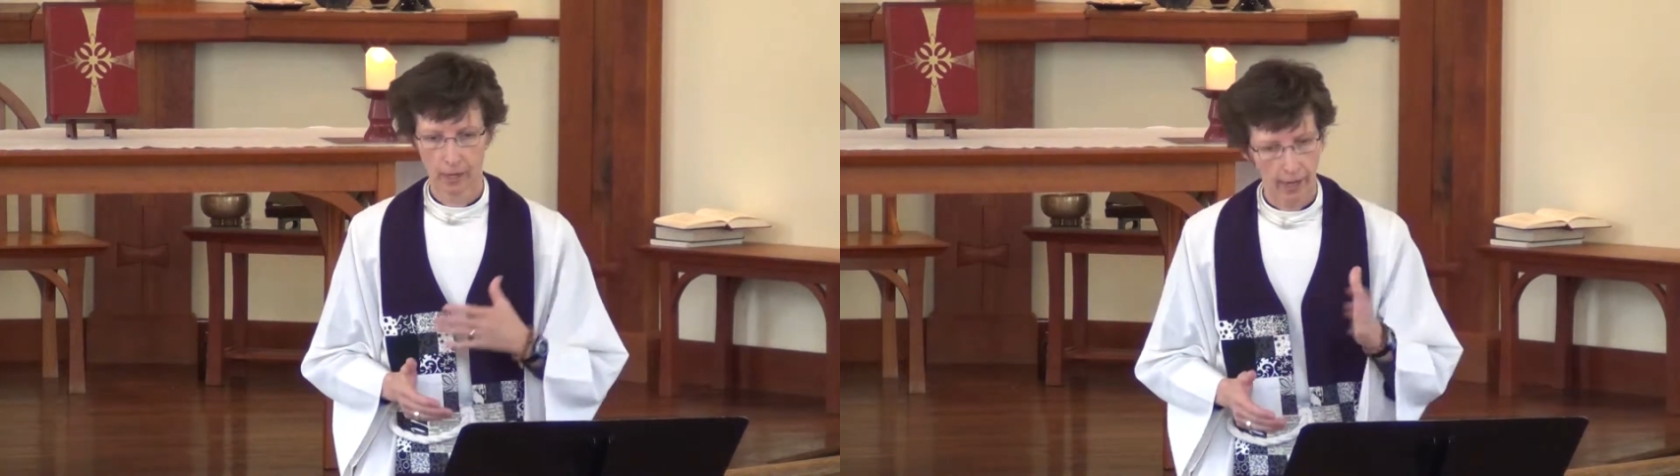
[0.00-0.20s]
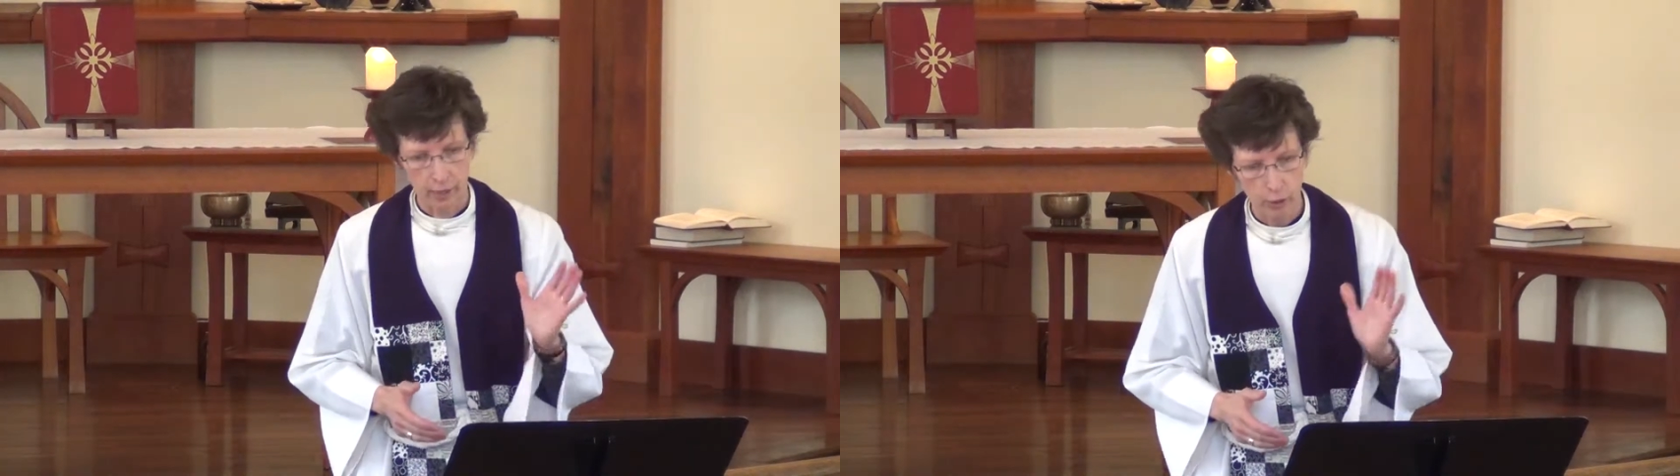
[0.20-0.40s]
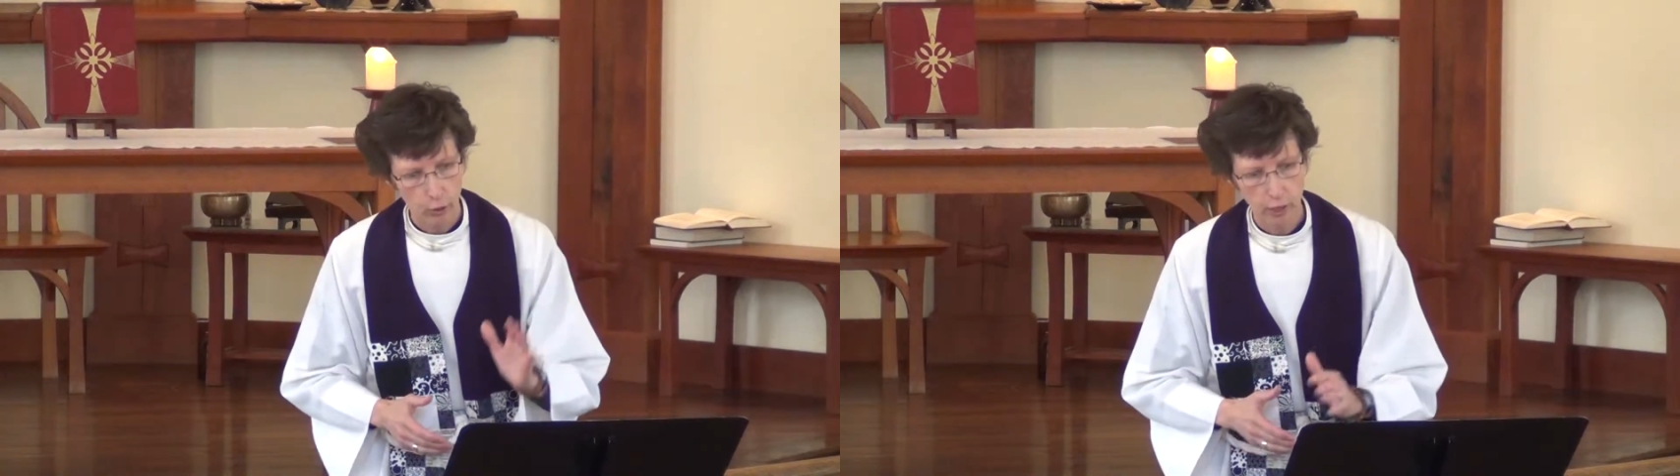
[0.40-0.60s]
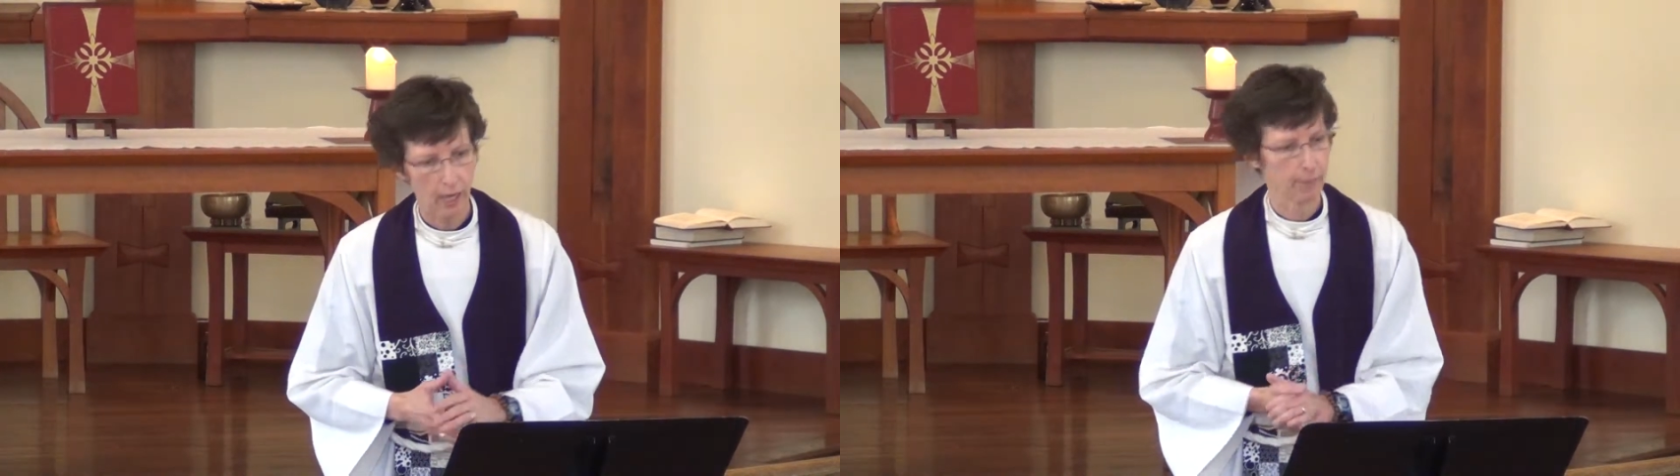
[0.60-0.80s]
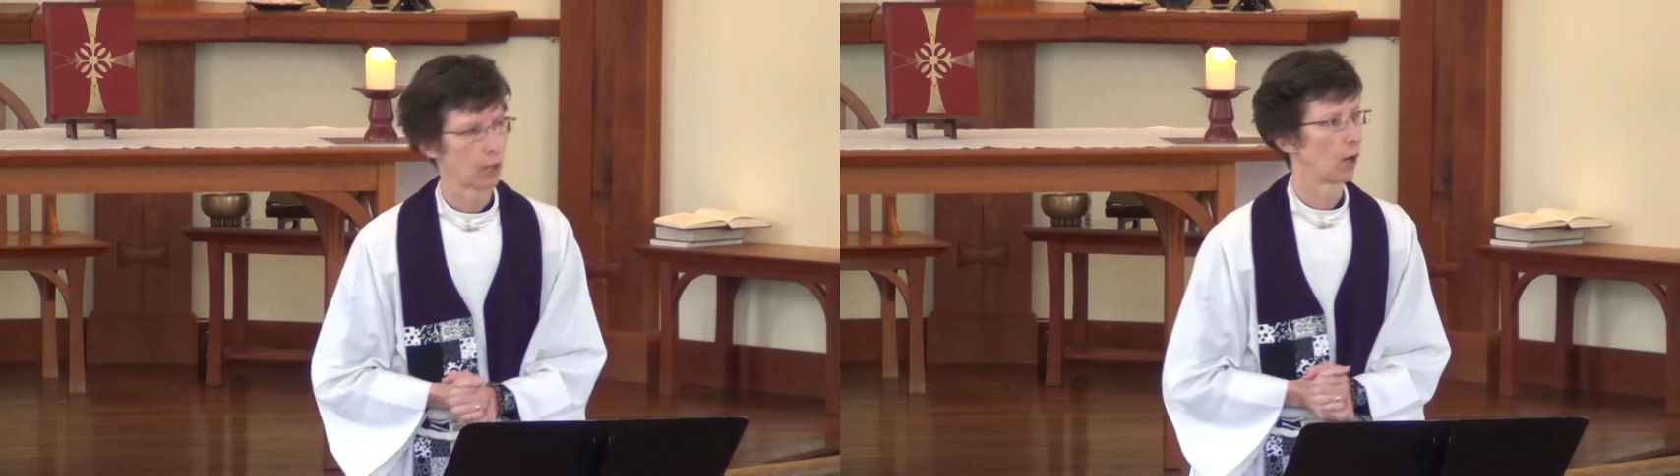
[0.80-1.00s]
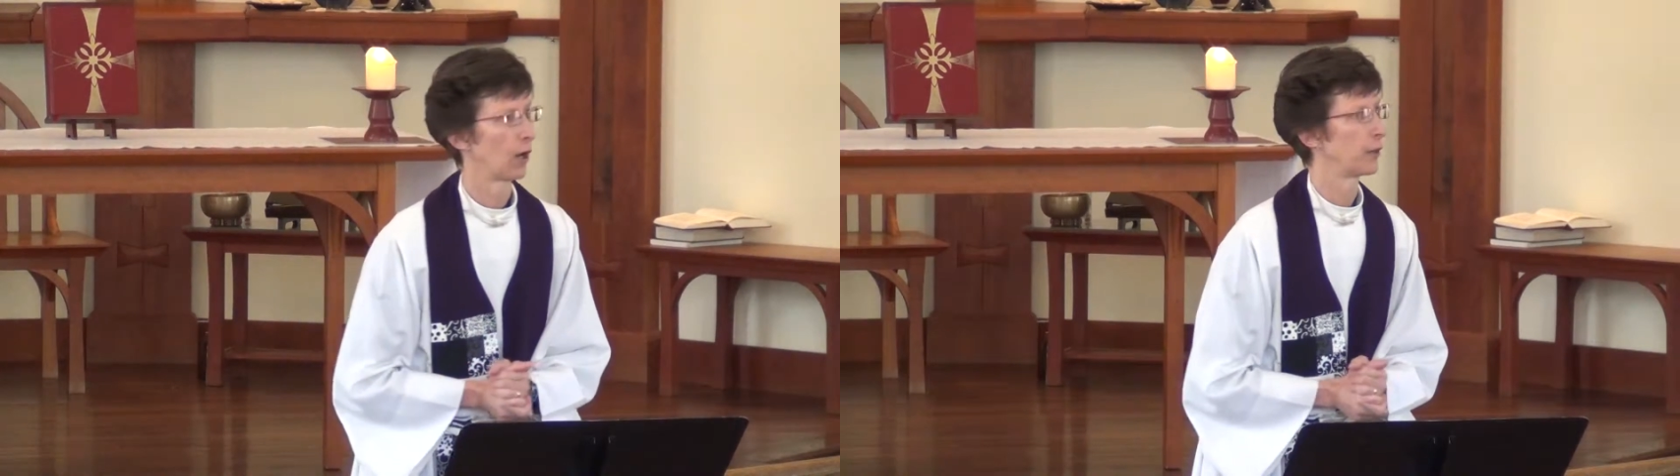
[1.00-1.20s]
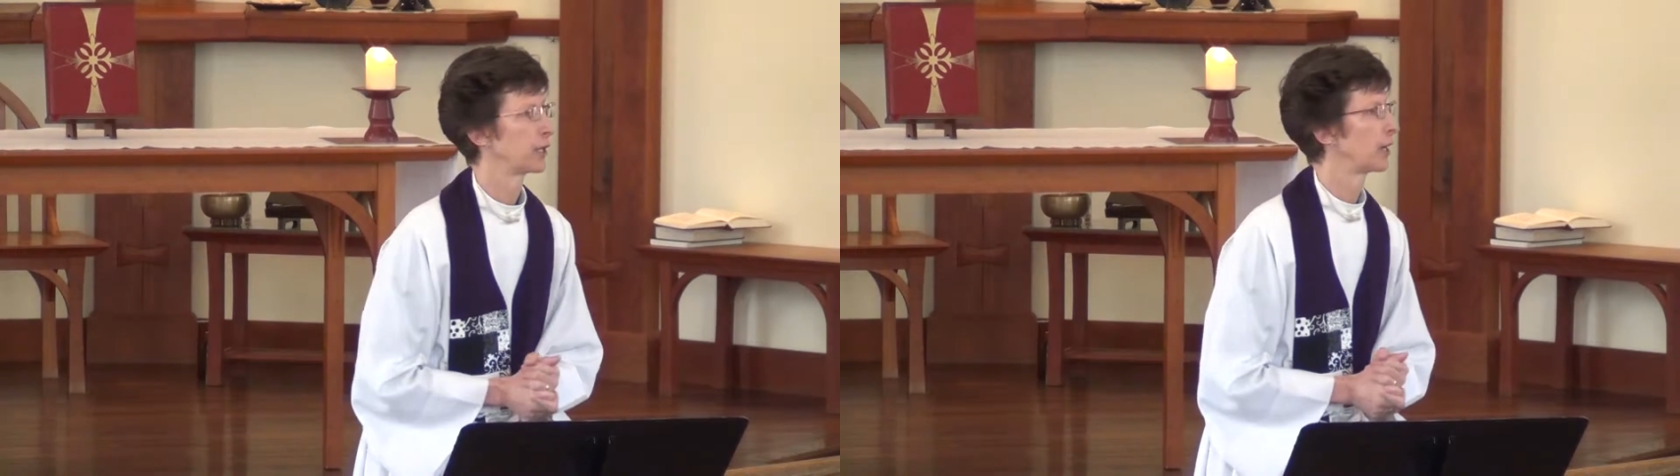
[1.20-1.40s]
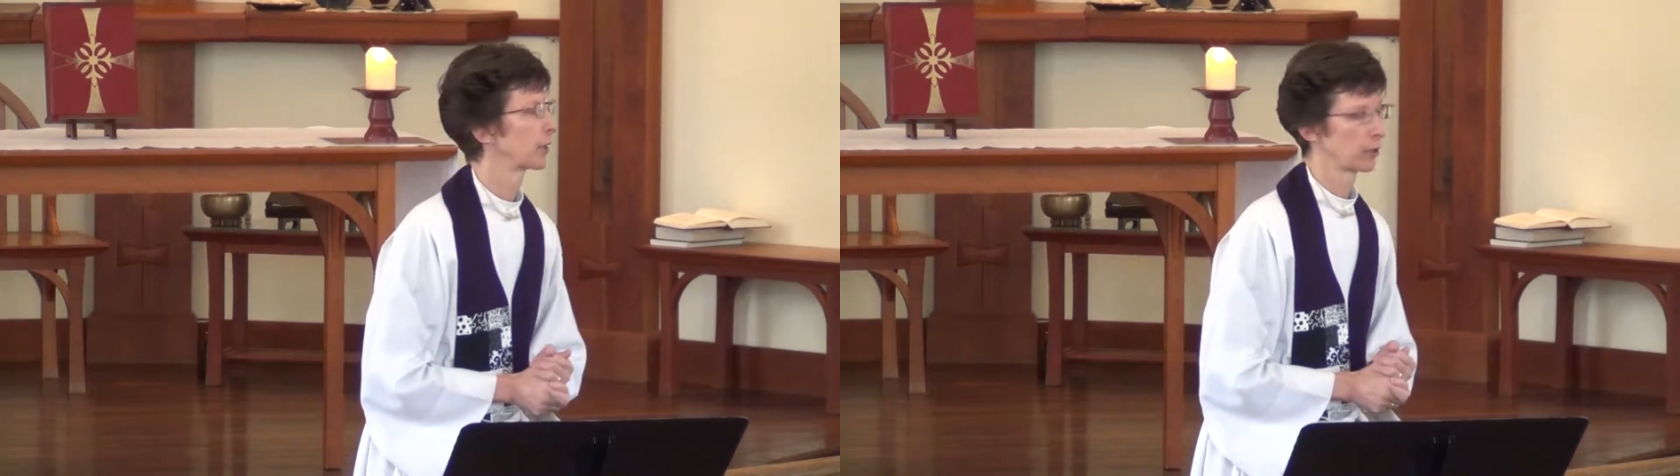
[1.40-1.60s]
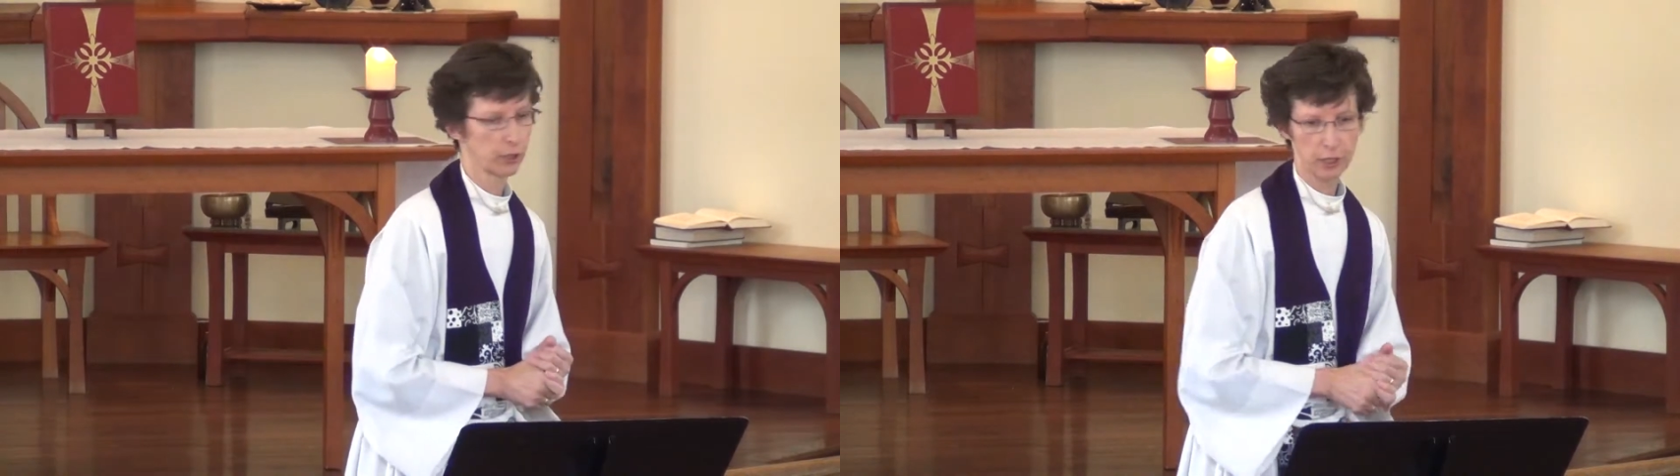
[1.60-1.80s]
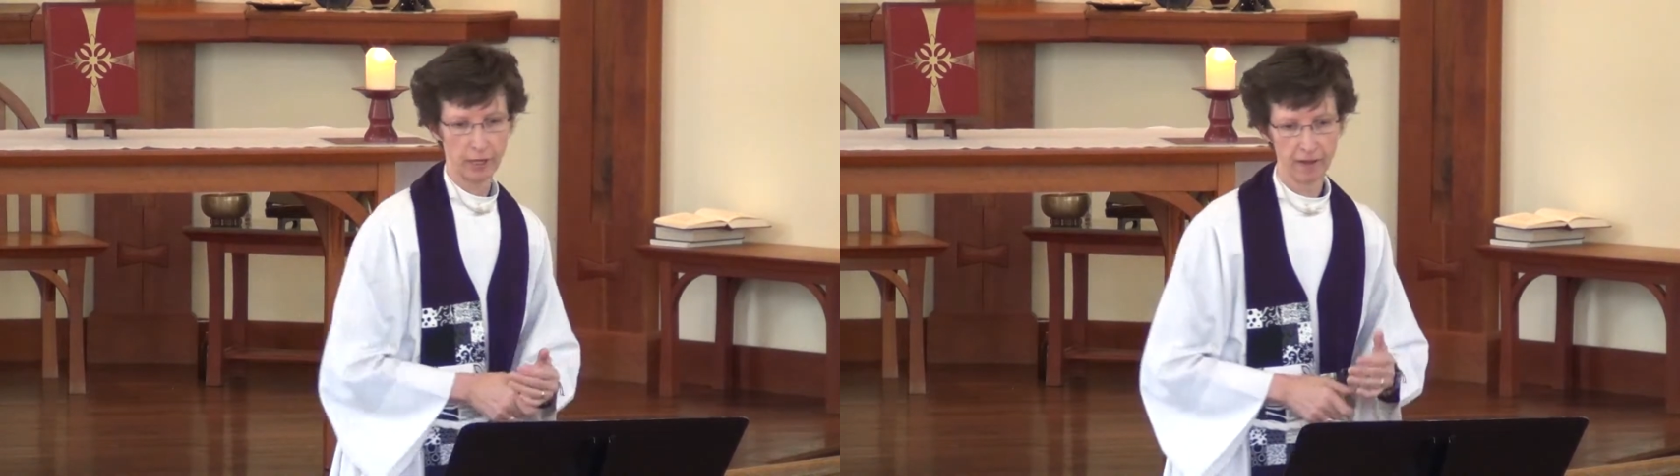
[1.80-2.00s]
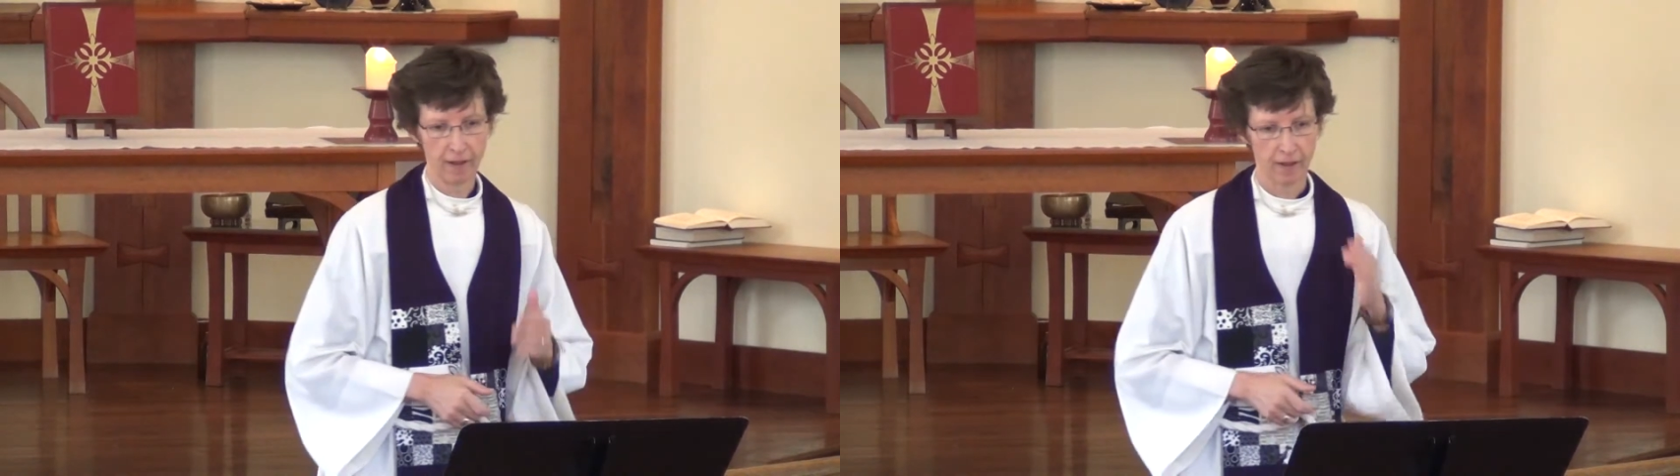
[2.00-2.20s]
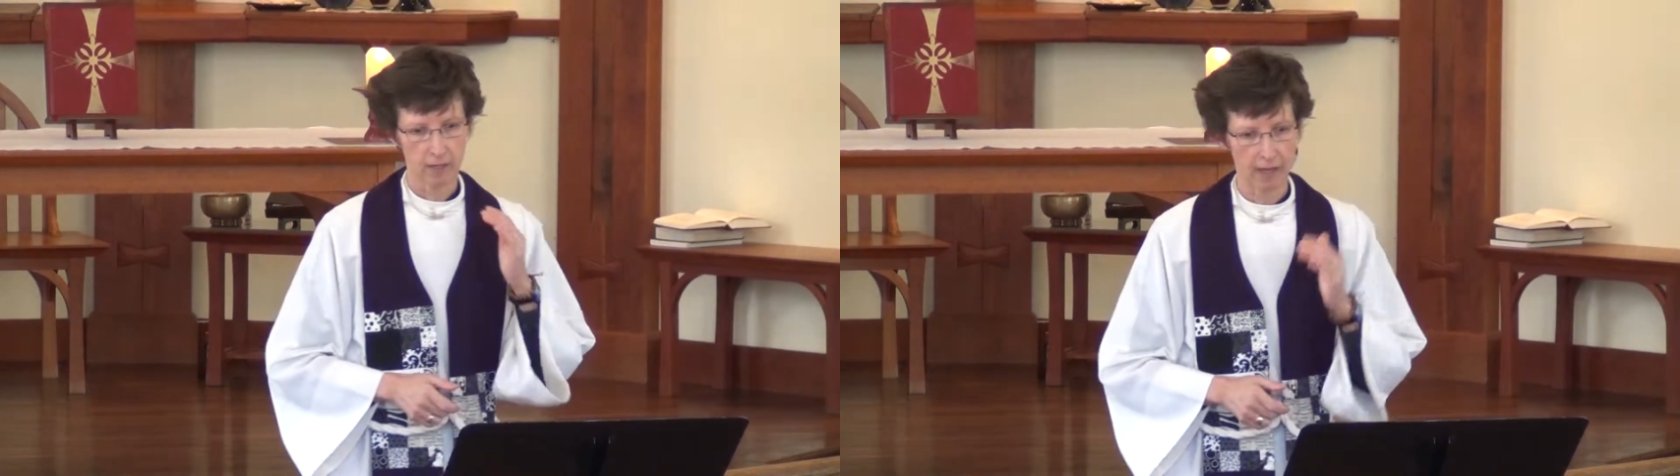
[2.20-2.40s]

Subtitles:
In no time at all, the younger son